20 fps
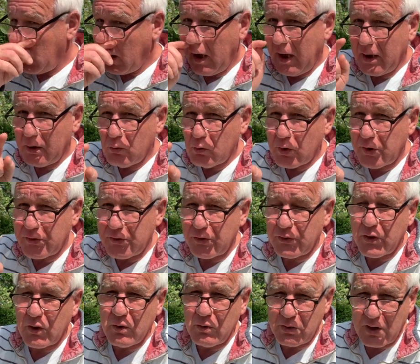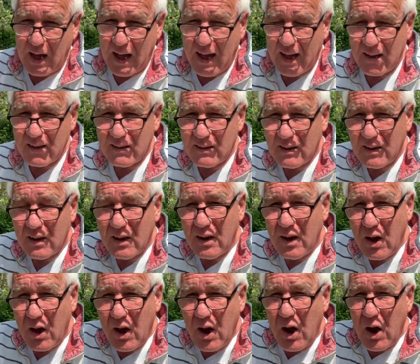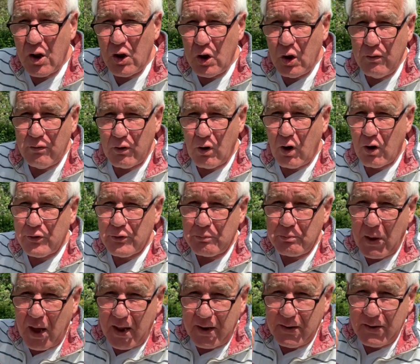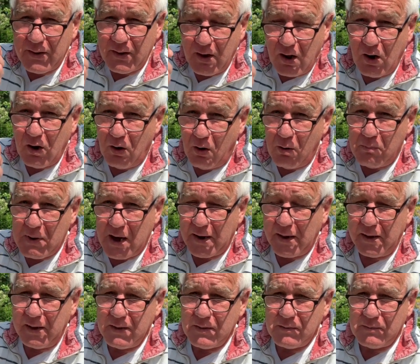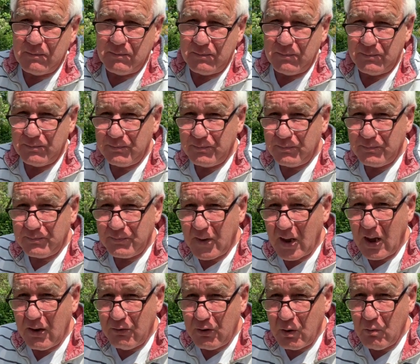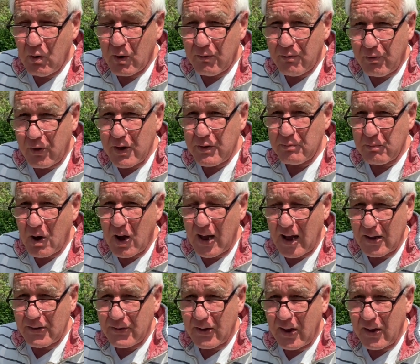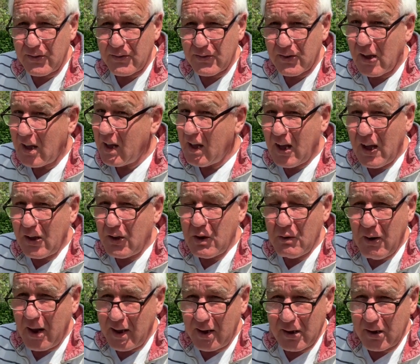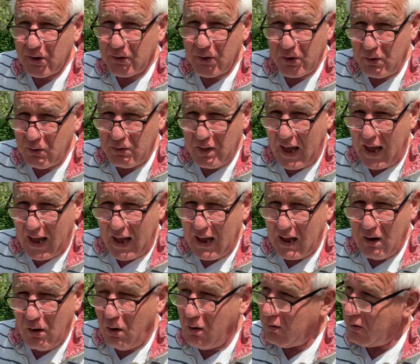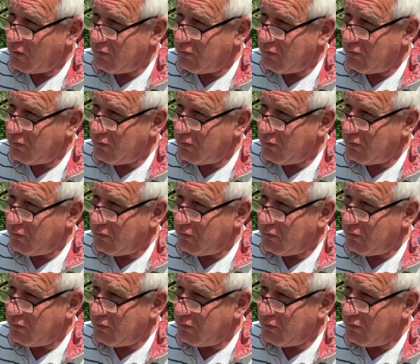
in order to do that, you've got to spend a lot of money. If you want to freeze my assets, you ain't going to do that on a